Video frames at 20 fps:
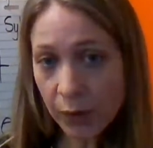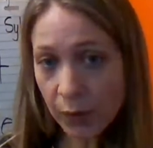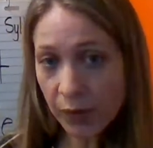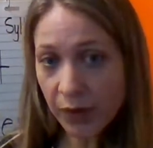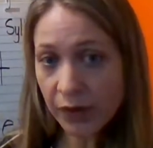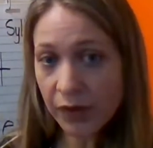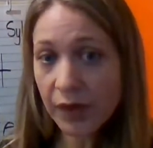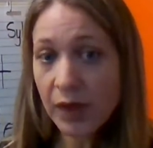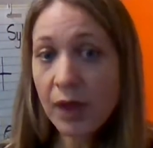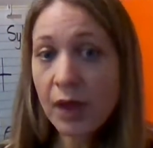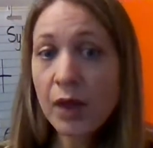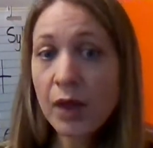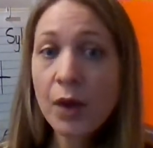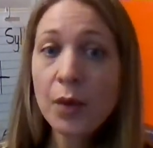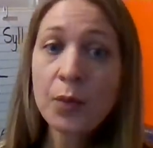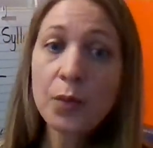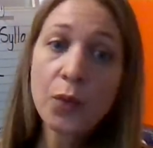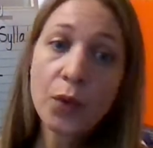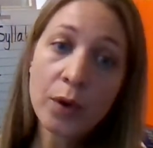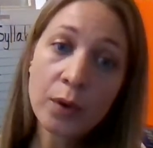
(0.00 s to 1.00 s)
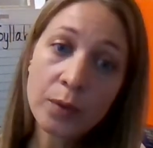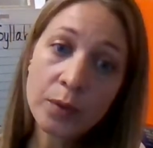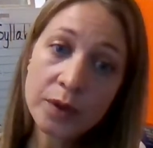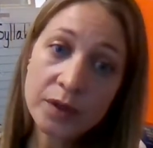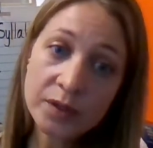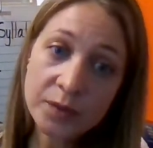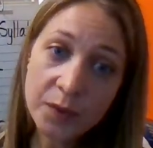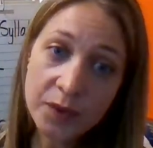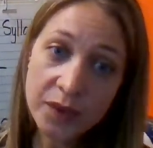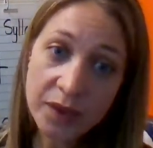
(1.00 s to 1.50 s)
with more
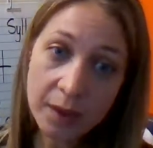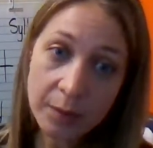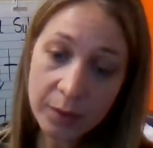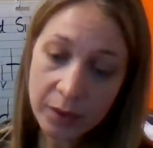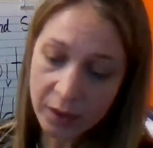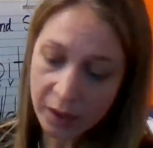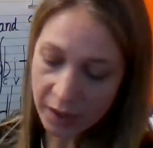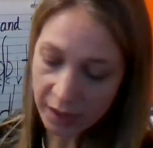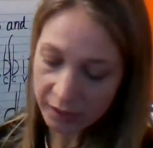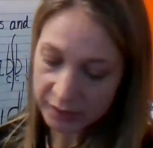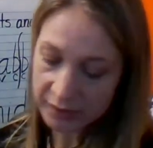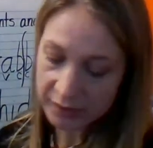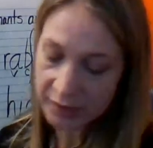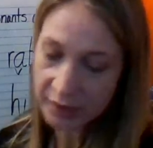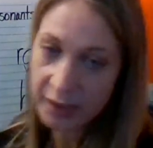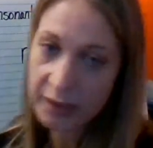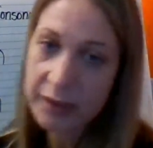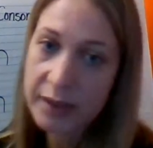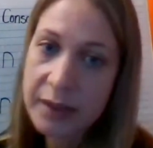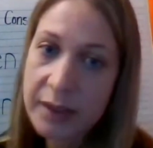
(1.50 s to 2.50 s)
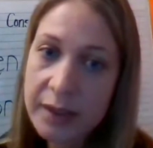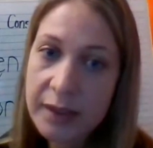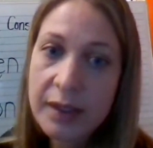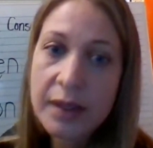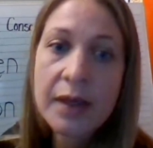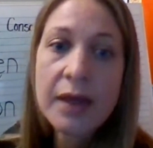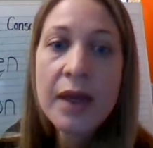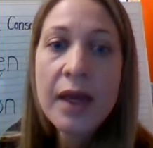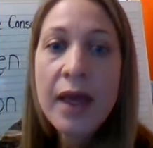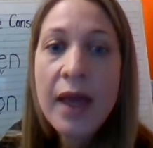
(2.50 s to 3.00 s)
words with double consonants.
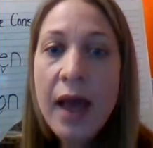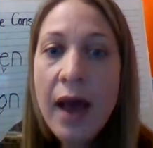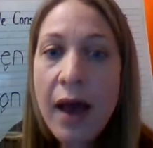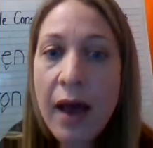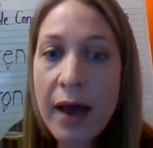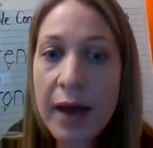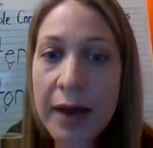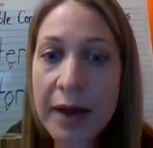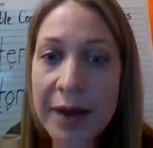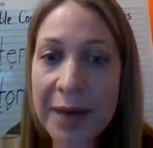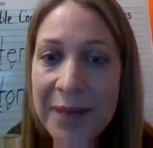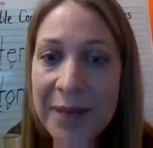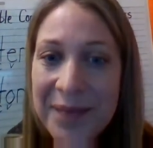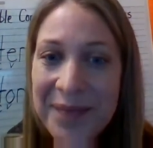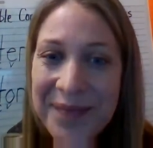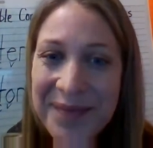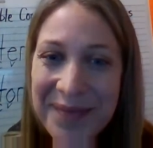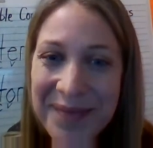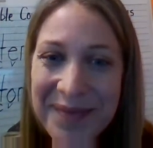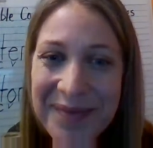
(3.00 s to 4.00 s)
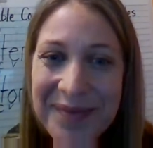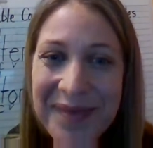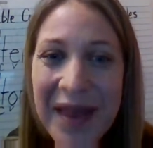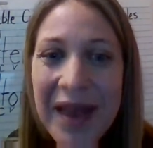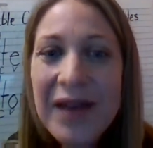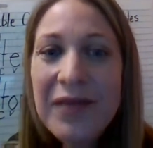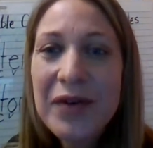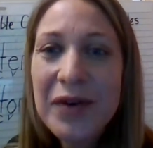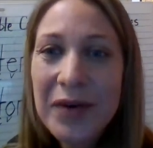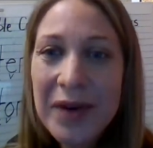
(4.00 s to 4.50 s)

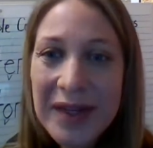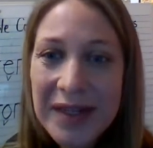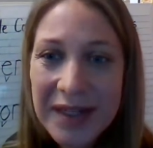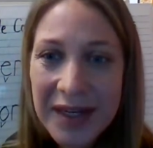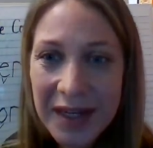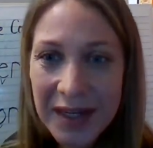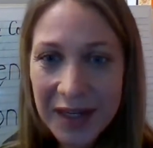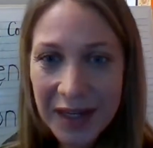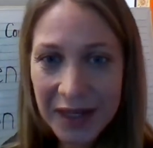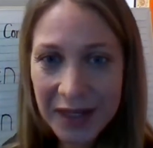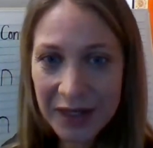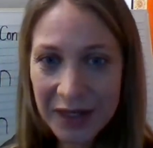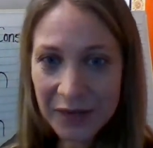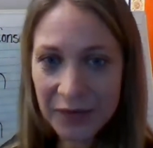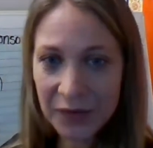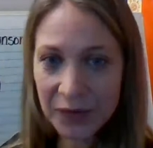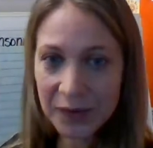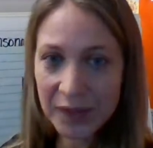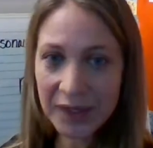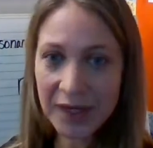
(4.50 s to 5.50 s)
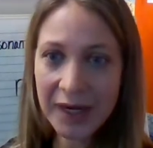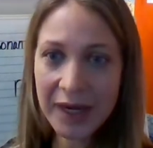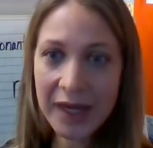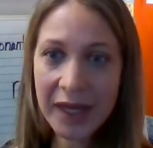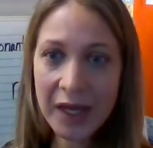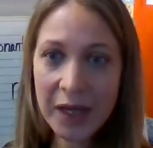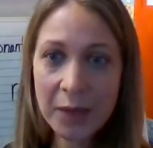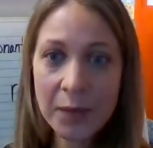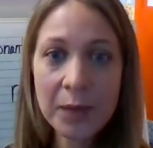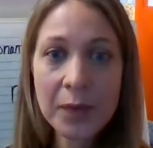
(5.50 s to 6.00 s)
Have a great day, and if you need any
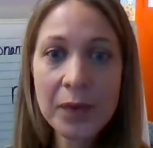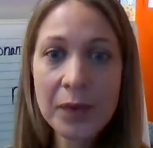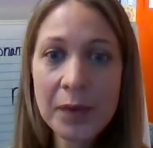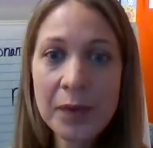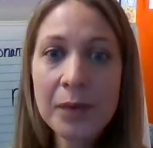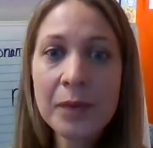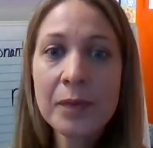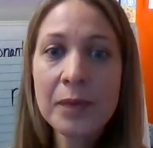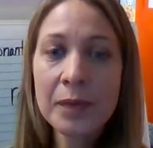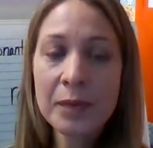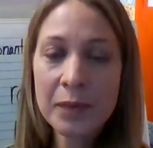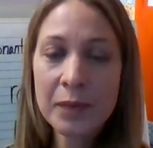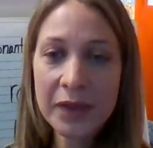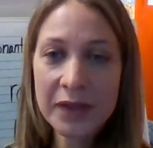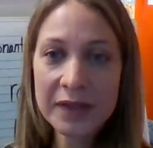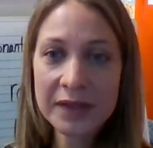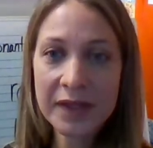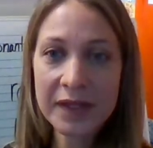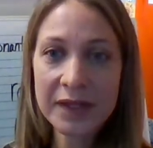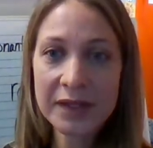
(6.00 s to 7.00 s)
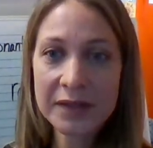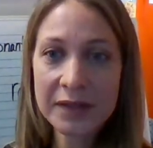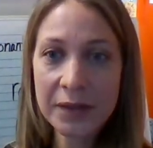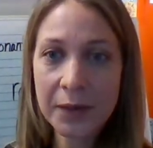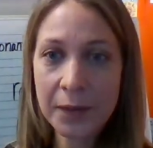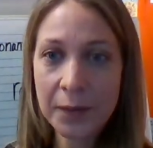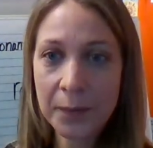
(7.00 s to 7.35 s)
help, please let us know.